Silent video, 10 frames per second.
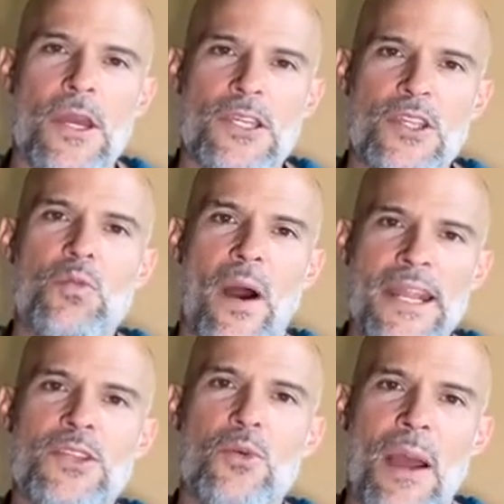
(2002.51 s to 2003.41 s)
just
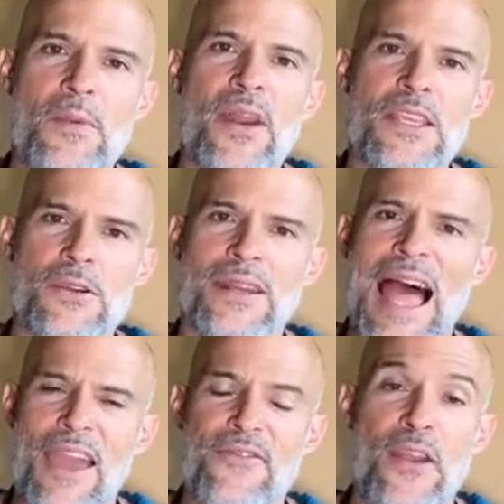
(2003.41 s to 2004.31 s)
wanting to upgrade your
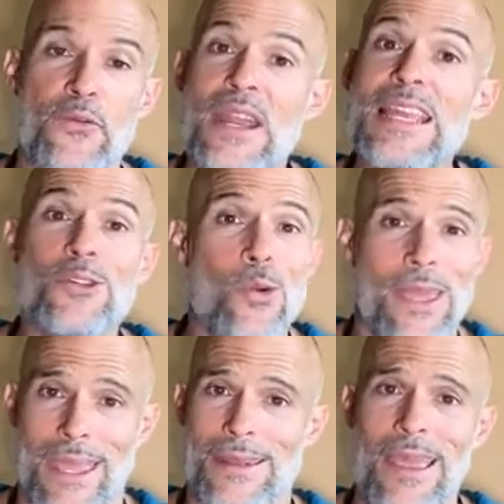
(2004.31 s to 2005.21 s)
life and really
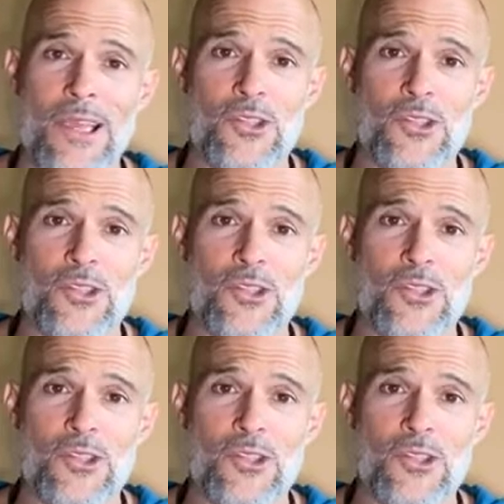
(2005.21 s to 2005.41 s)
doing it.